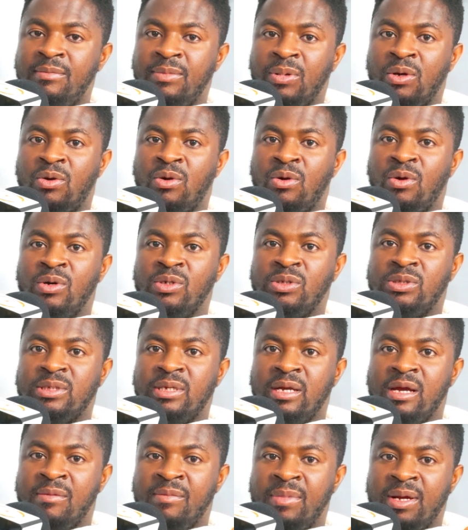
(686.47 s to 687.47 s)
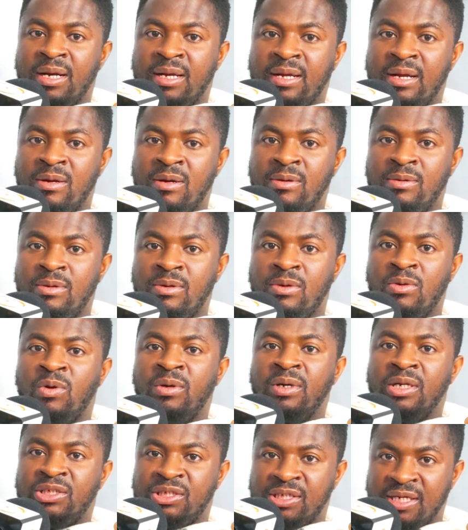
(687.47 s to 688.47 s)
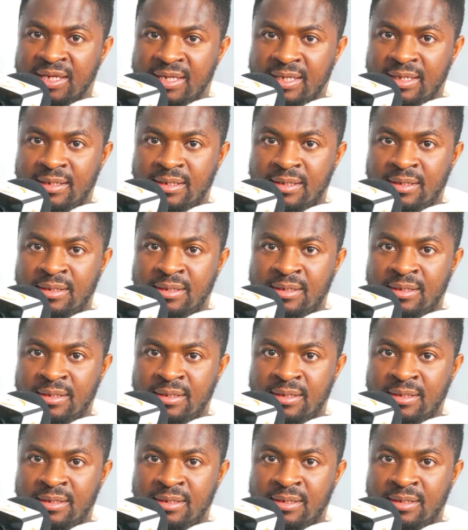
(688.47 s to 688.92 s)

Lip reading: because American gonna check.